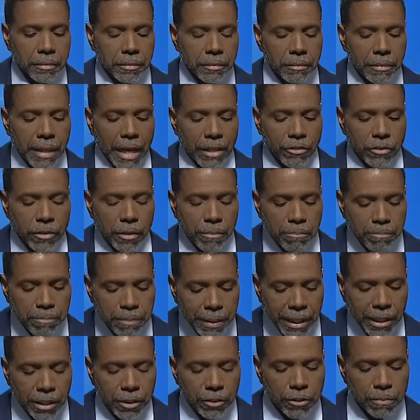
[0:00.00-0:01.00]
That's the
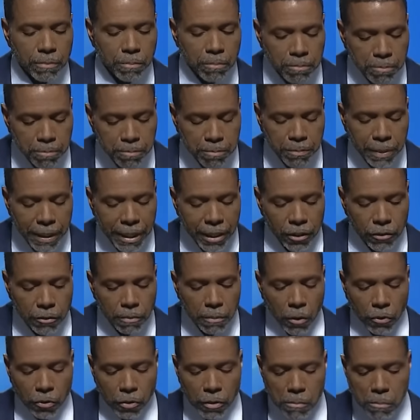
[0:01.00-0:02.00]
biggest,
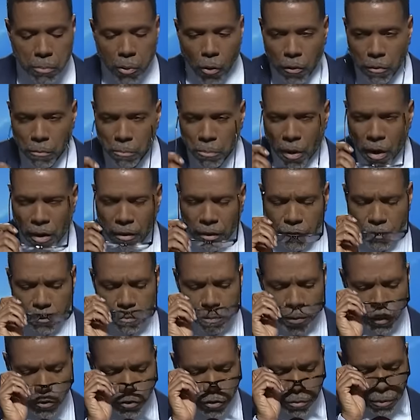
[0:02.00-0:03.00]
most important part of
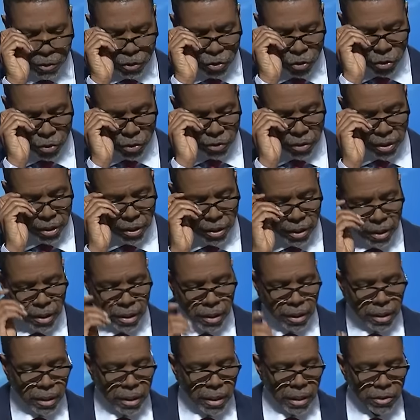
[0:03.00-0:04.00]
spiritual maturity,
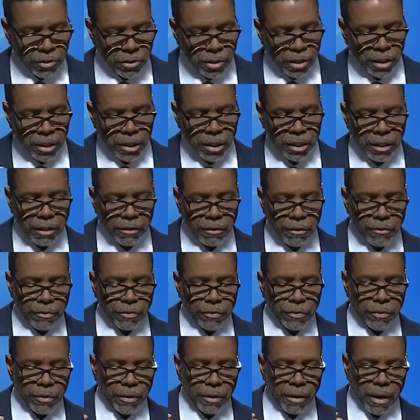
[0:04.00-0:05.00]
is to live
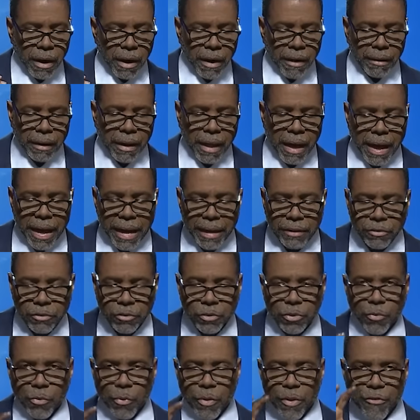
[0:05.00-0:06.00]
our lives
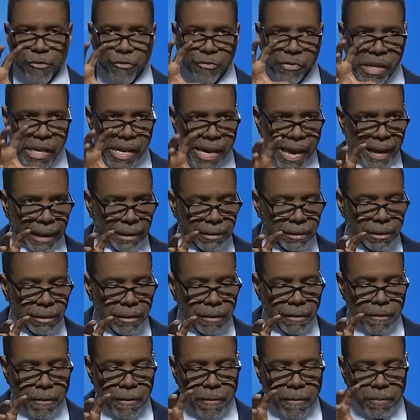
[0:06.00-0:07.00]
to reflect
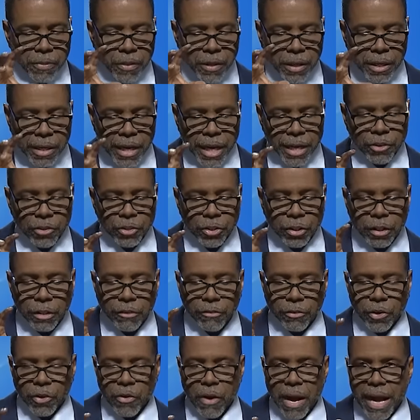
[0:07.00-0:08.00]
the nature
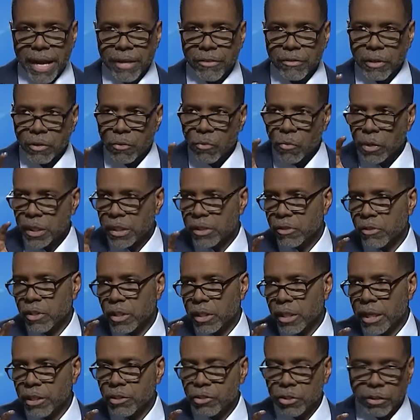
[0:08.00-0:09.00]
of Christ. And what is the
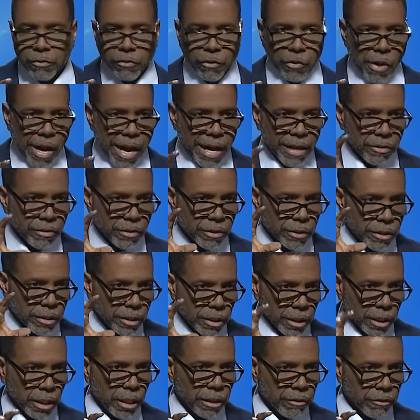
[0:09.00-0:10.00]
nature of Christ?
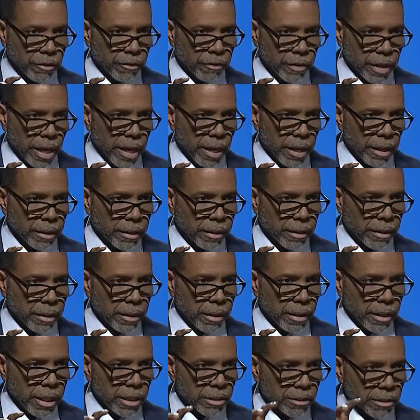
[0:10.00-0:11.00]
The love of God.
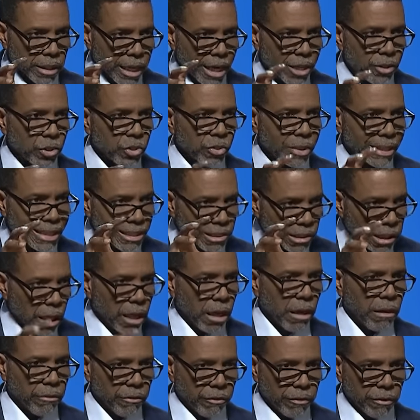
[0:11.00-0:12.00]
His nature is
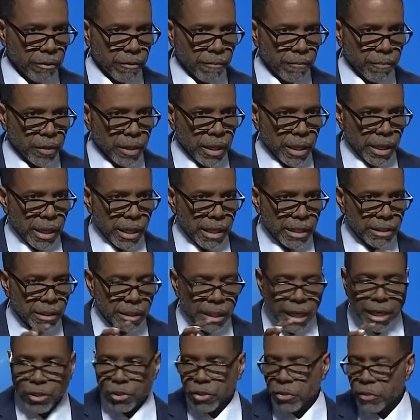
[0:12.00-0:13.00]
love. His
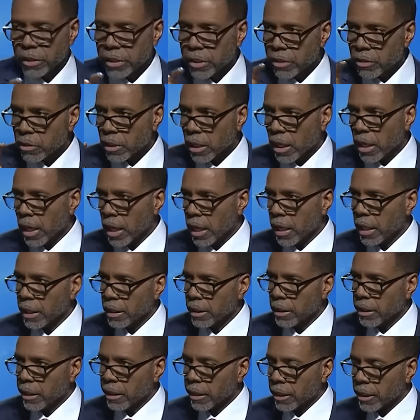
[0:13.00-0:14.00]
nature is
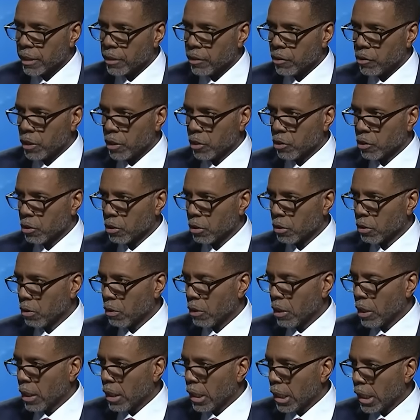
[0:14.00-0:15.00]
unconditional
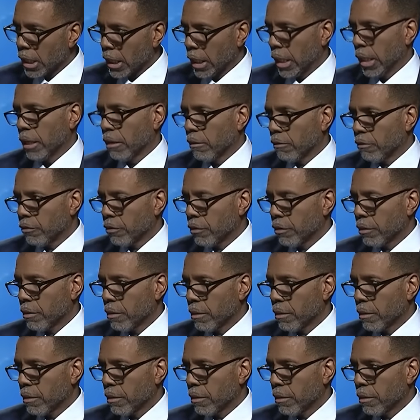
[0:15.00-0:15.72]
love.